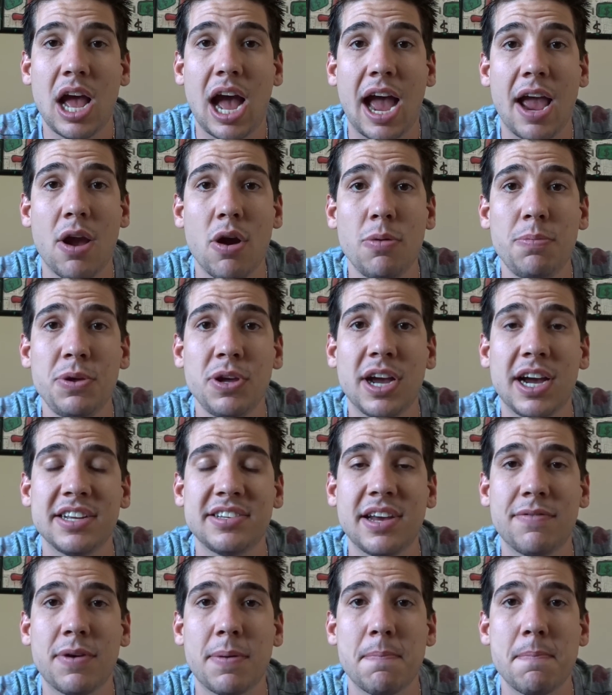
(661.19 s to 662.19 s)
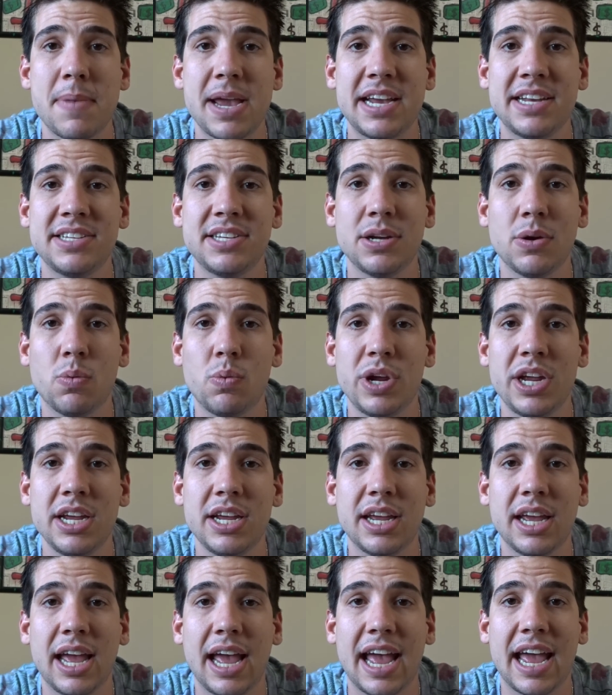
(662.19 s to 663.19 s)
I hope you guys have an amazing
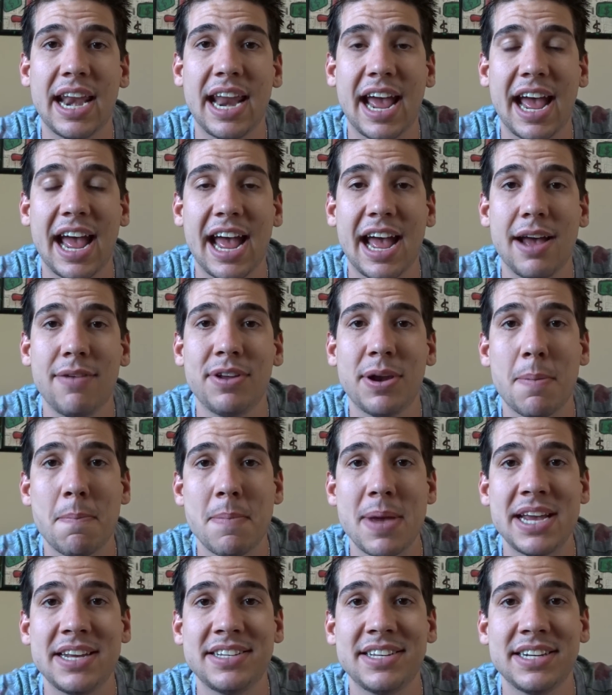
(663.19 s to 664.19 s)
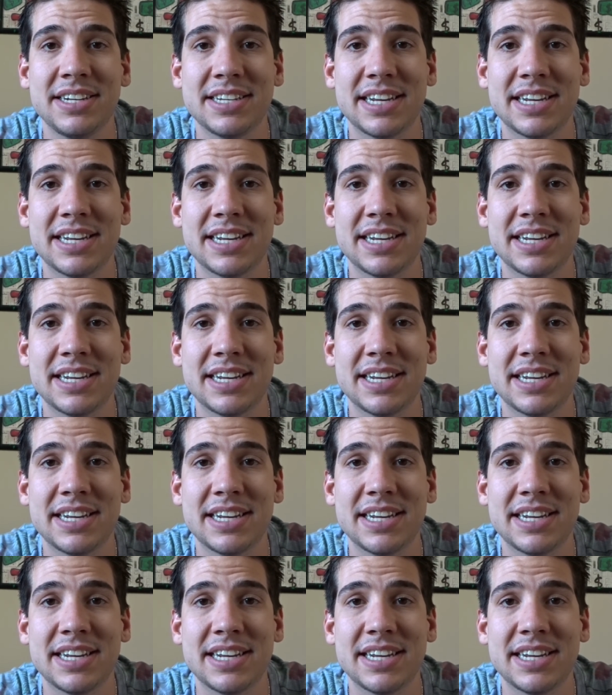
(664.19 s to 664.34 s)
week and have an amazing